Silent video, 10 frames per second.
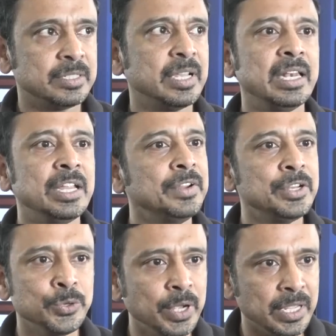see, I lived in
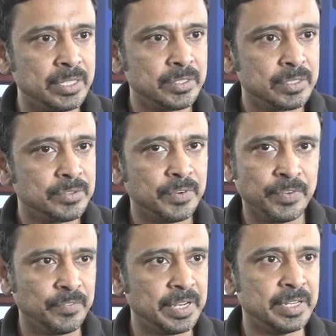US for
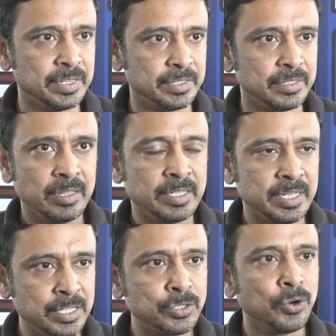15 years. The
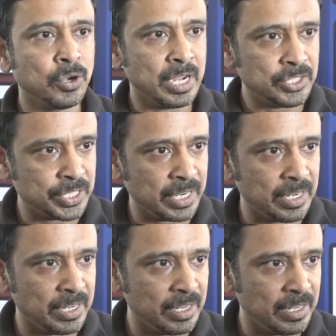cities grow
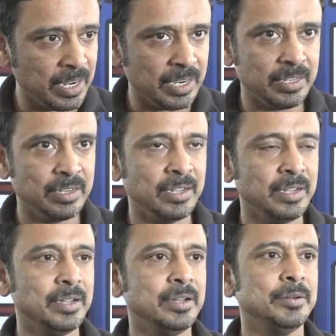culturally and
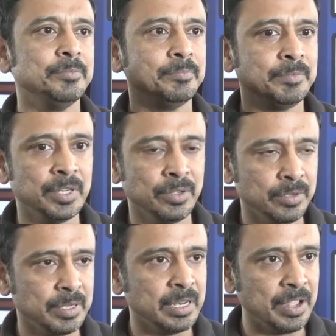uh, you
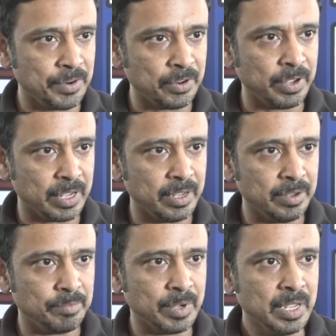know in every
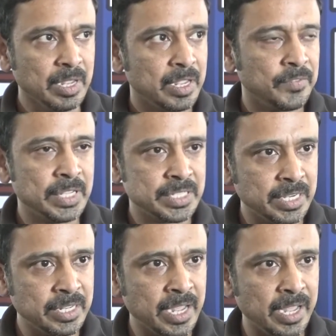way. If the
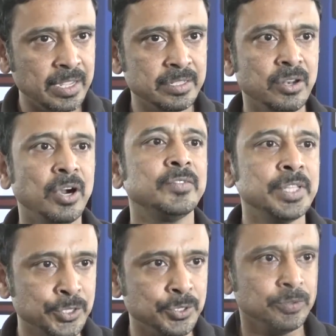city has a lot of
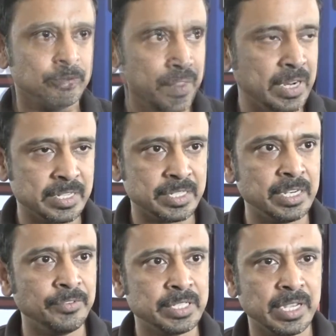things to do, if there is a
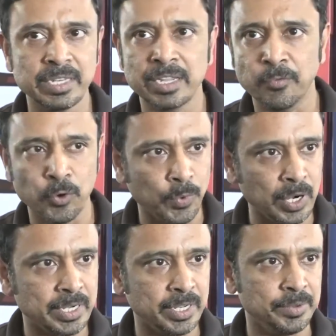city which has like a
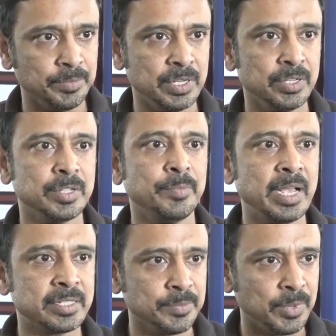football team, you know, a
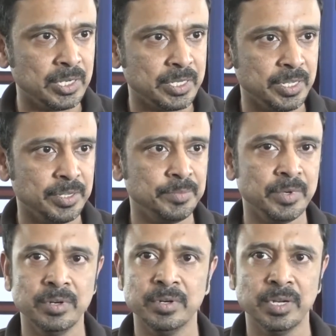basketball team
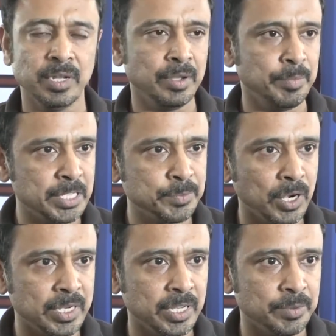or a uh,
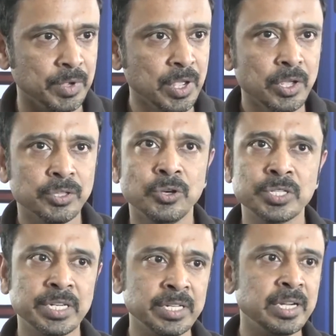baseball team,
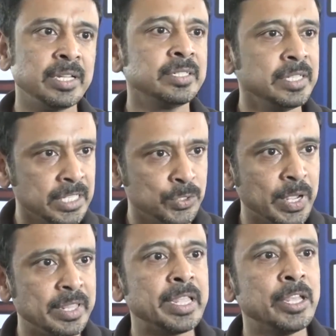those cities are the cities
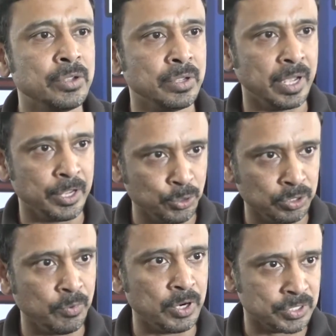where the uh,
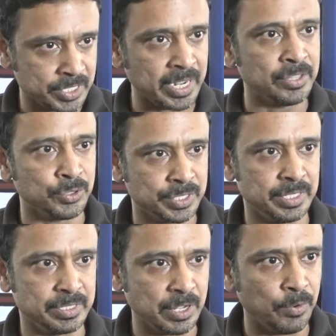youth want to stay in those
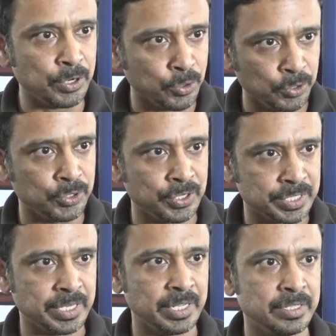cities. They want to go to those
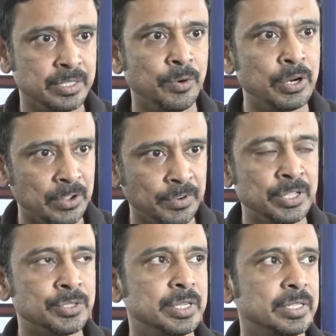cities. They want to live in
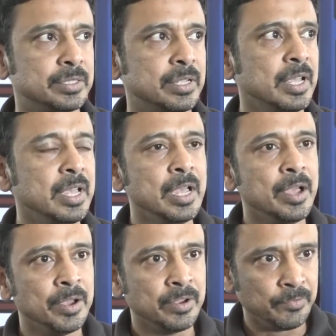those cities.
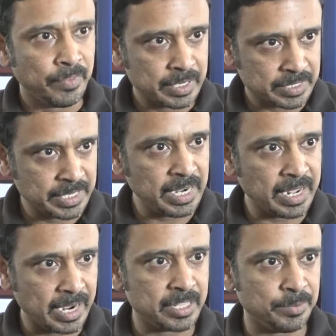For a city
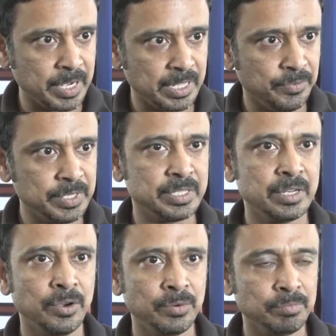like Hyderabad, which is
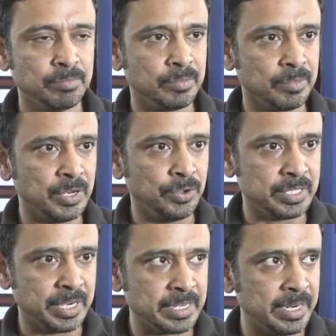now you know
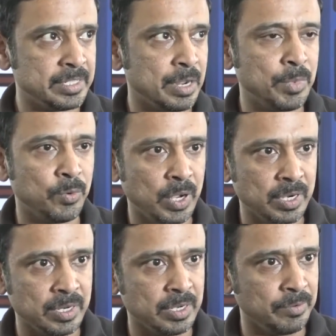is rated as number
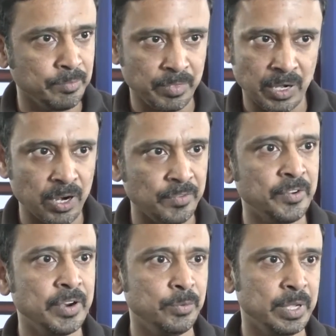one in a lot of
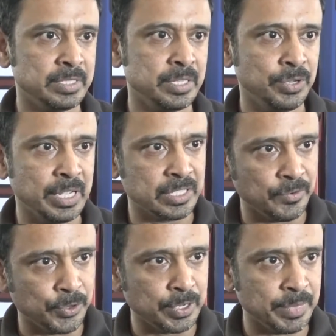different ways you know ease
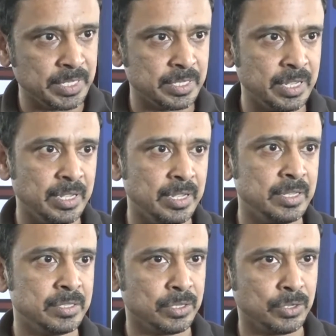of doing business